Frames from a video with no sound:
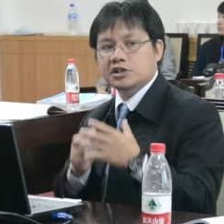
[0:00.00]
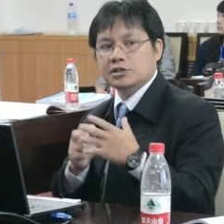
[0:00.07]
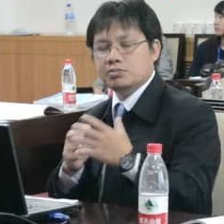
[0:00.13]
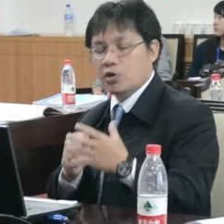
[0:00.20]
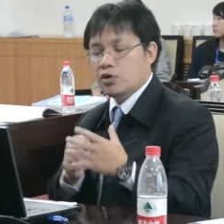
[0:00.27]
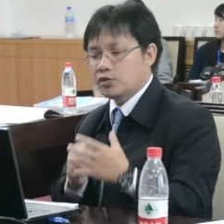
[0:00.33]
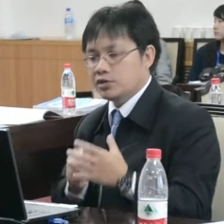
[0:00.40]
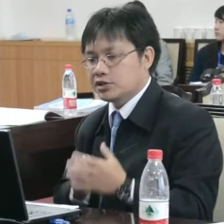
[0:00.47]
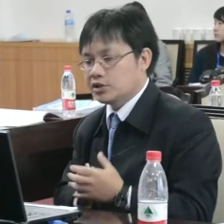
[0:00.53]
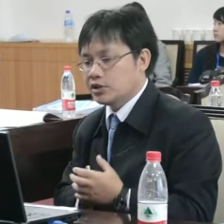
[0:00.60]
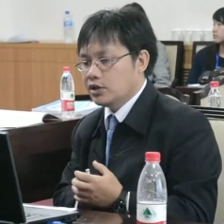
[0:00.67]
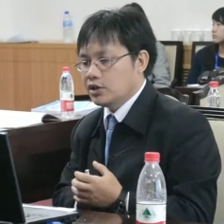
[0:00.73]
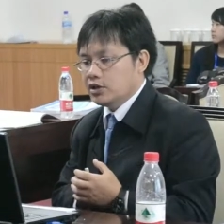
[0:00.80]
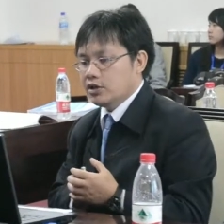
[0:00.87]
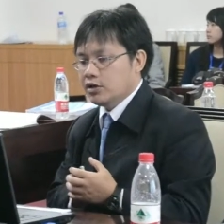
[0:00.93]
response
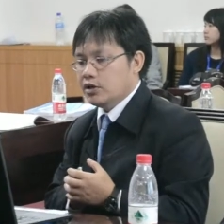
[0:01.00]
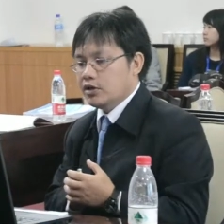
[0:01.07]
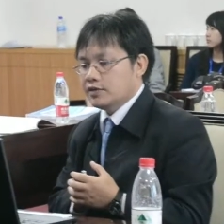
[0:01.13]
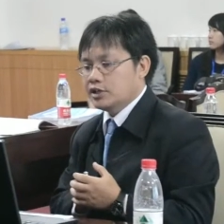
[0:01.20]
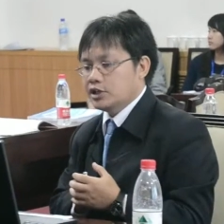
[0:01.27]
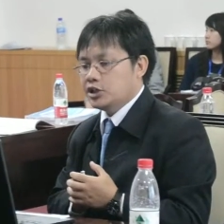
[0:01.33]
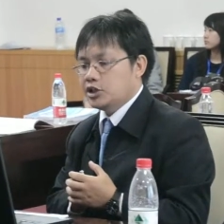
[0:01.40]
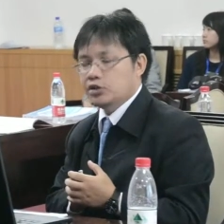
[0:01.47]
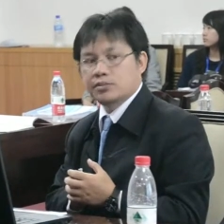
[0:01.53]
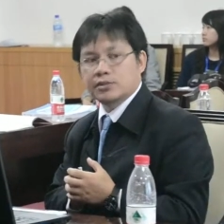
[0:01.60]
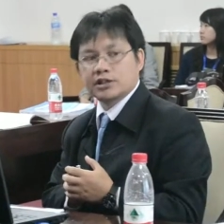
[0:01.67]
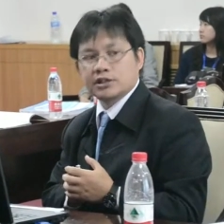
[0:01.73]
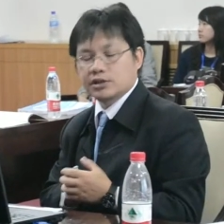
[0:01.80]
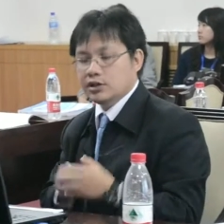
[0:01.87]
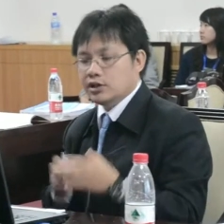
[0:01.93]
of the
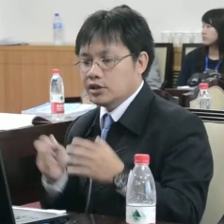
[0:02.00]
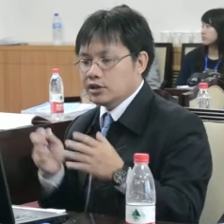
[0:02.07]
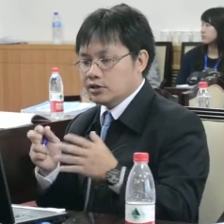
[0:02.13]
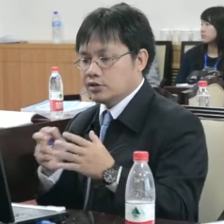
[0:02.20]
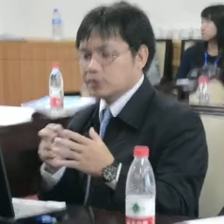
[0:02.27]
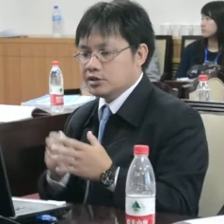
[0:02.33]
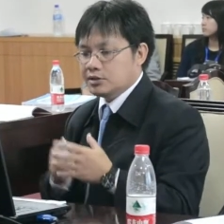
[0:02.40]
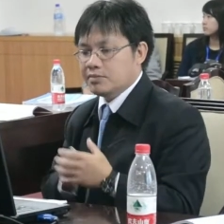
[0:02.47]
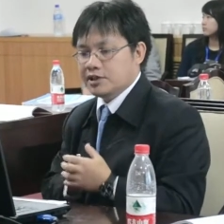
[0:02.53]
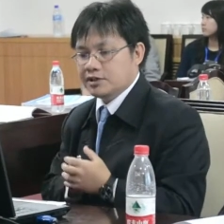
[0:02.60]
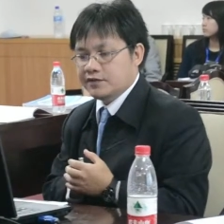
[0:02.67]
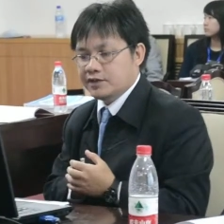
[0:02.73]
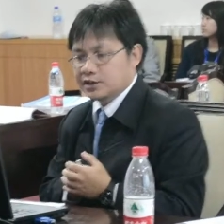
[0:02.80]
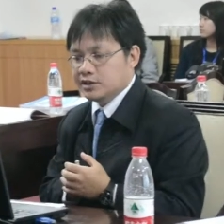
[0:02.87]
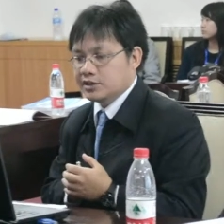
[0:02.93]
human to
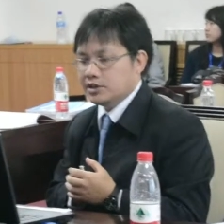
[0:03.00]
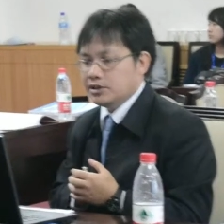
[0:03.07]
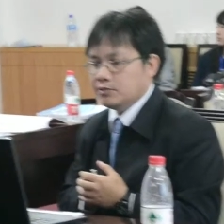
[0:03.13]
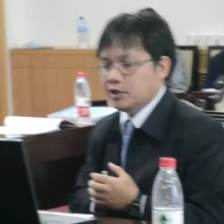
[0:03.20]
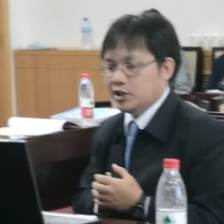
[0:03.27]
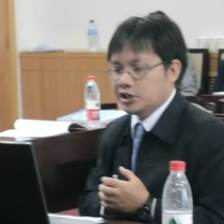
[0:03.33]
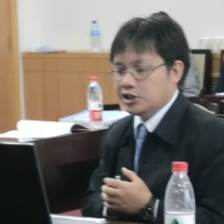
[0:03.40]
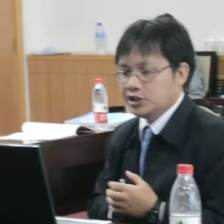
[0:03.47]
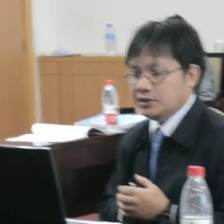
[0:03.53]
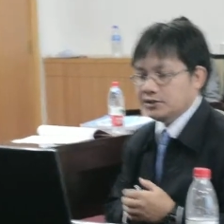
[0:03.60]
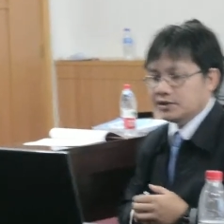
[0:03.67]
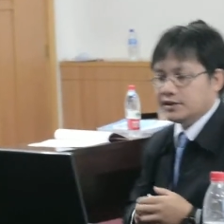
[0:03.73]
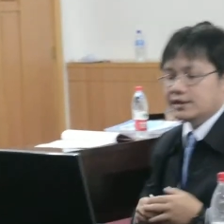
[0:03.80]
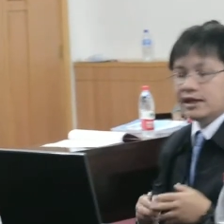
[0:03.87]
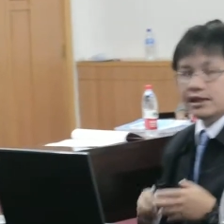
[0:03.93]
specific
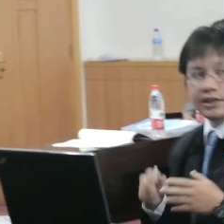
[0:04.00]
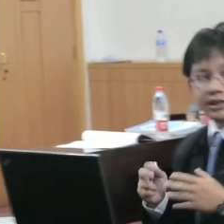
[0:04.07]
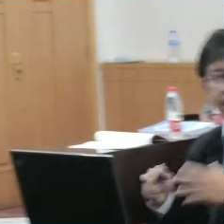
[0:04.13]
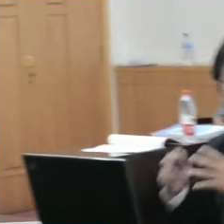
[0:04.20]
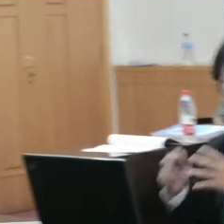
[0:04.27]
stimulations that